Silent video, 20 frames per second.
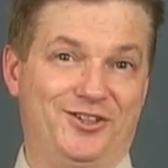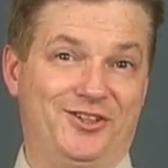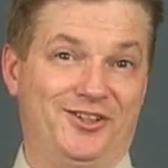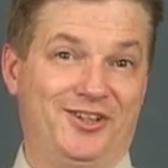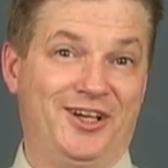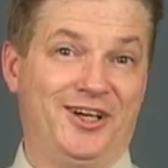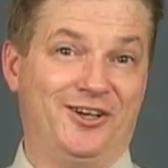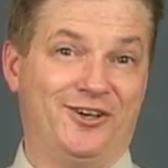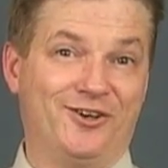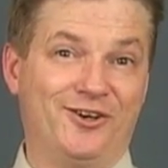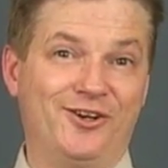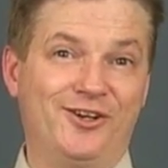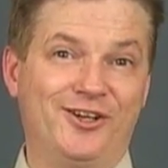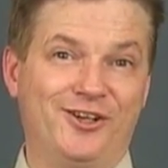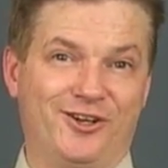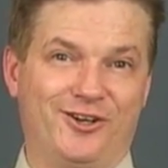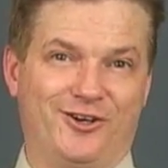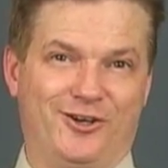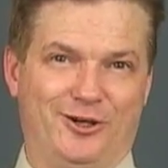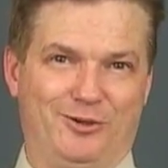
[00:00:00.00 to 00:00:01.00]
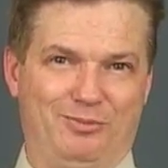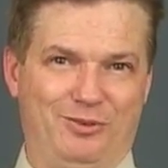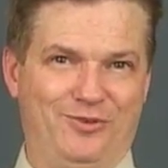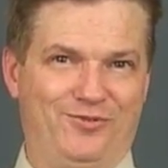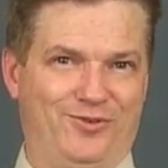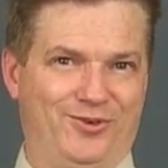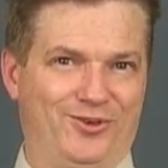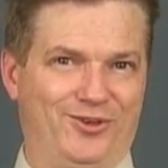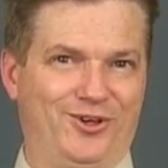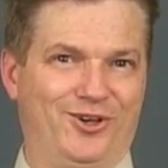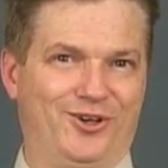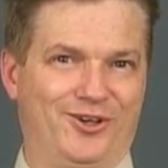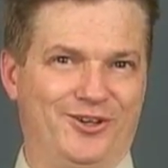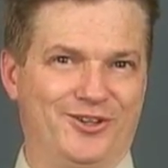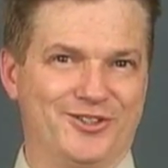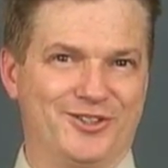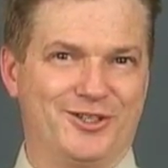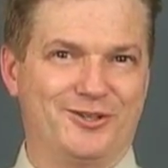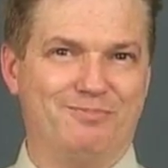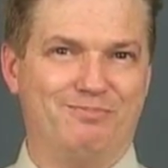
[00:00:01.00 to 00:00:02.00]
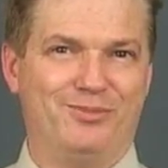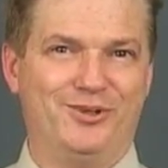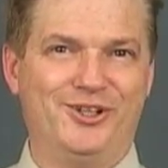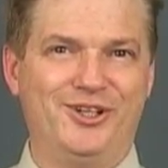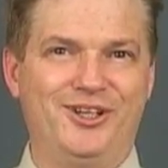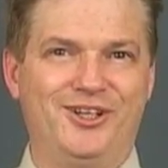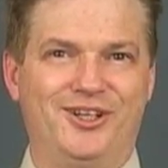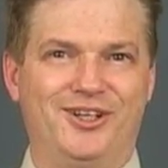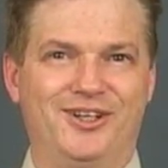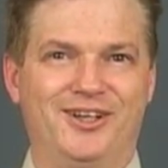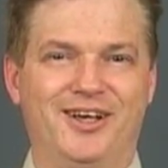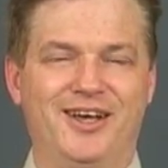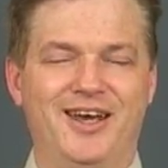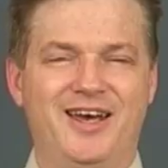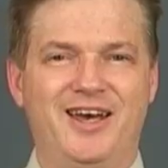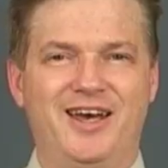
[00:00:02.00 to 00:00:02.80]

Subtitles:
on that calling card before the call's completed.